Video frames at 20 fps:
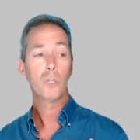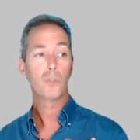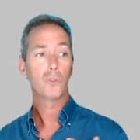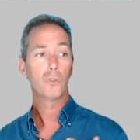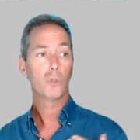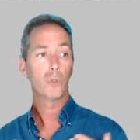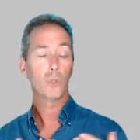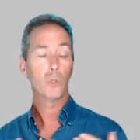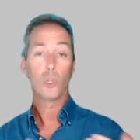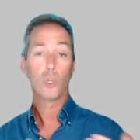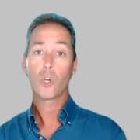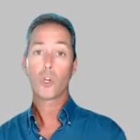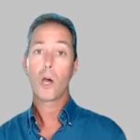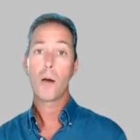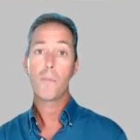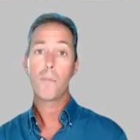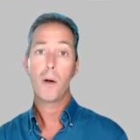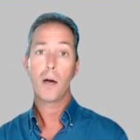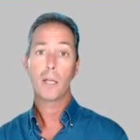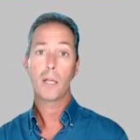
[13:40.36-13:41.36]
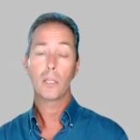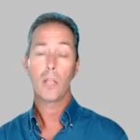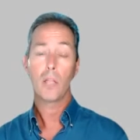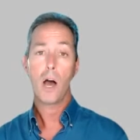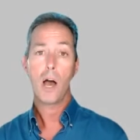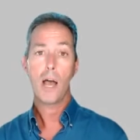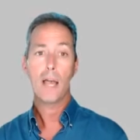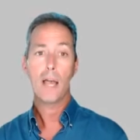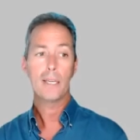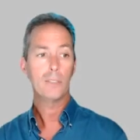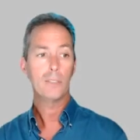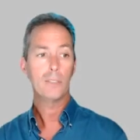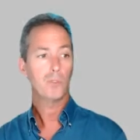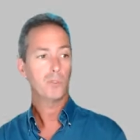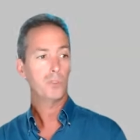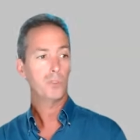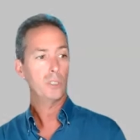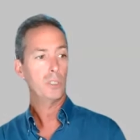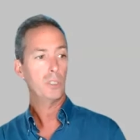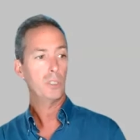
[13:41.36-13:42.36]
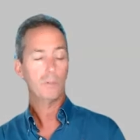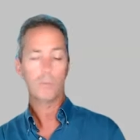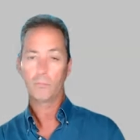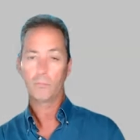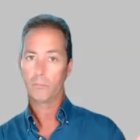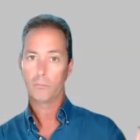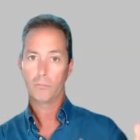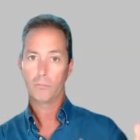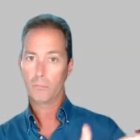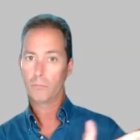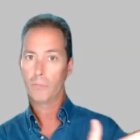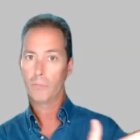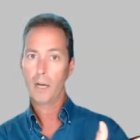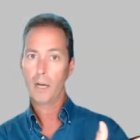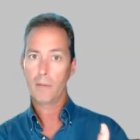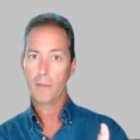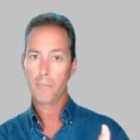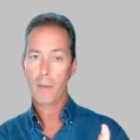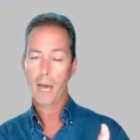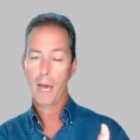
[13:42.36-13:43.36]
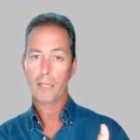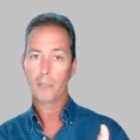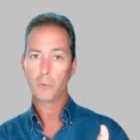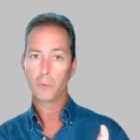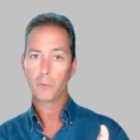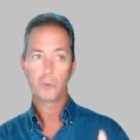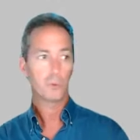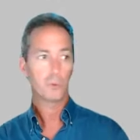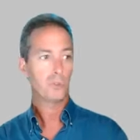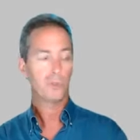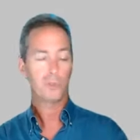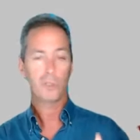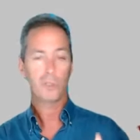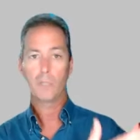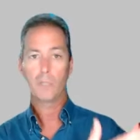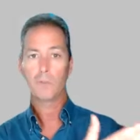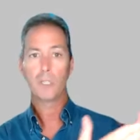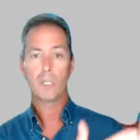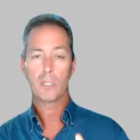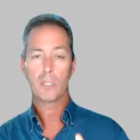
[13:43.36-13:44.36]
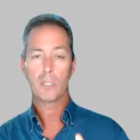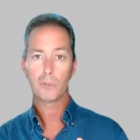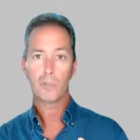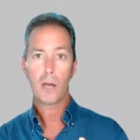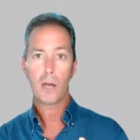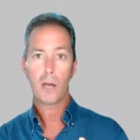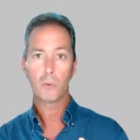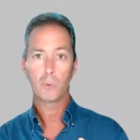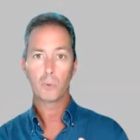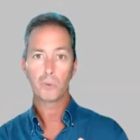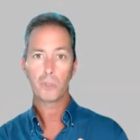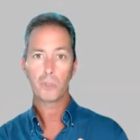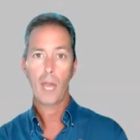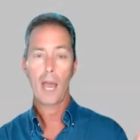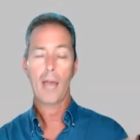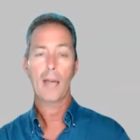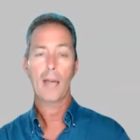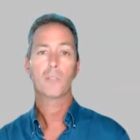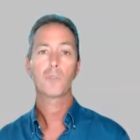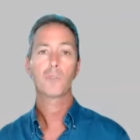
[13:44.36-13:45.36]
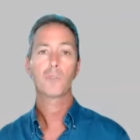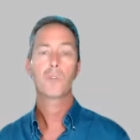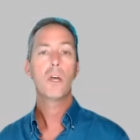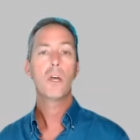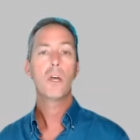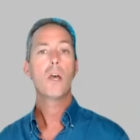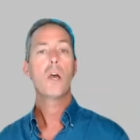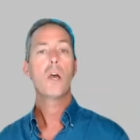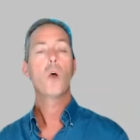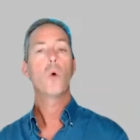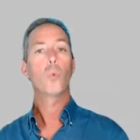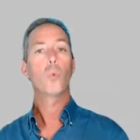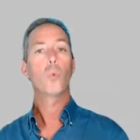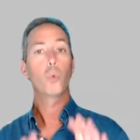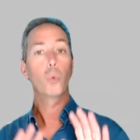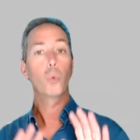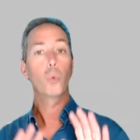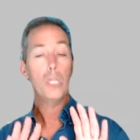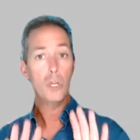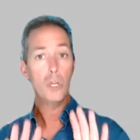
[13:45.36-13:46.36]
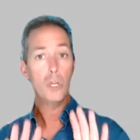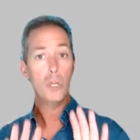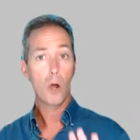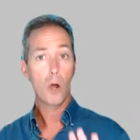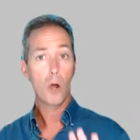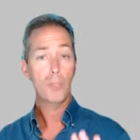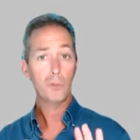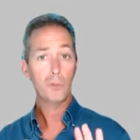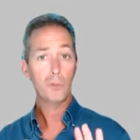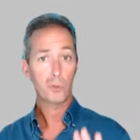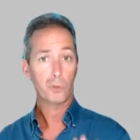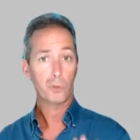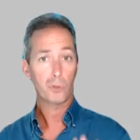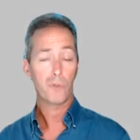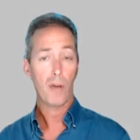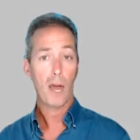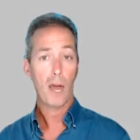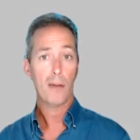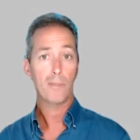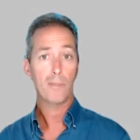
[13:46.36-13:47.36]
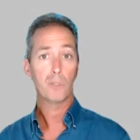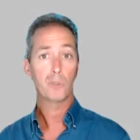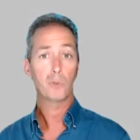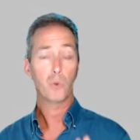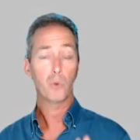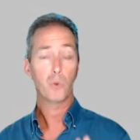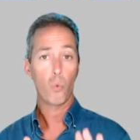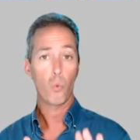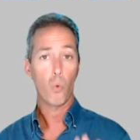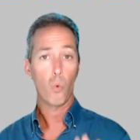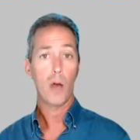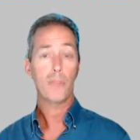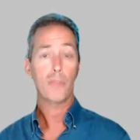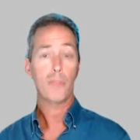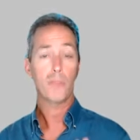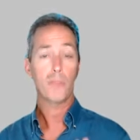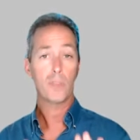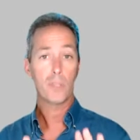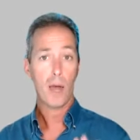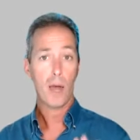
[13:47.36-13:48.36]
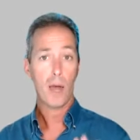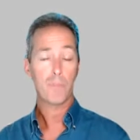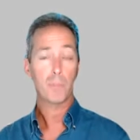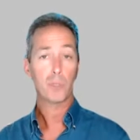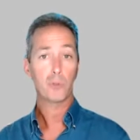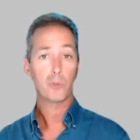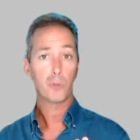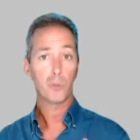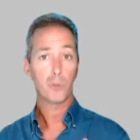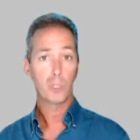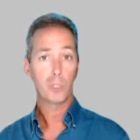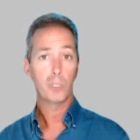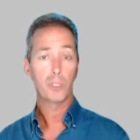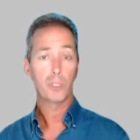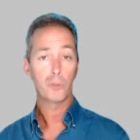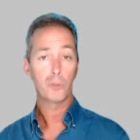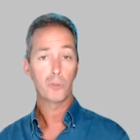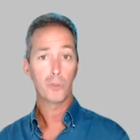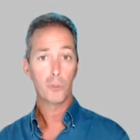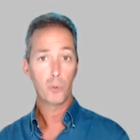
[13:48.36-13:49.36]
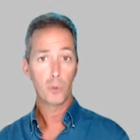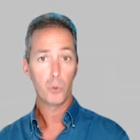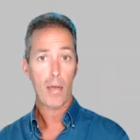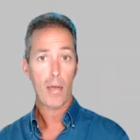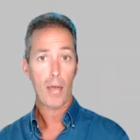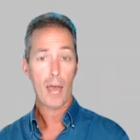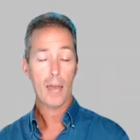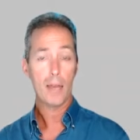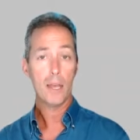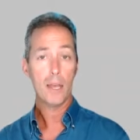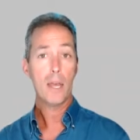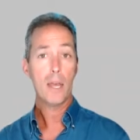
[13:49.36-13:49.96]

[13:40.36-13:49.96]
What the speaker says: to look up online and see my ballot was received and here's how it was cast. We know that survivors want the opportunity to do that.